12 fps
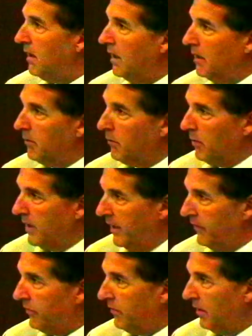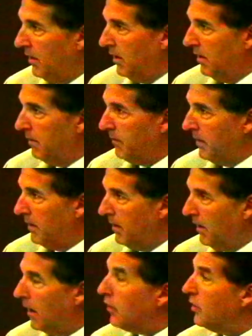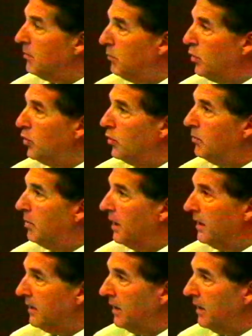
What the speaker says: It creates a good mood, but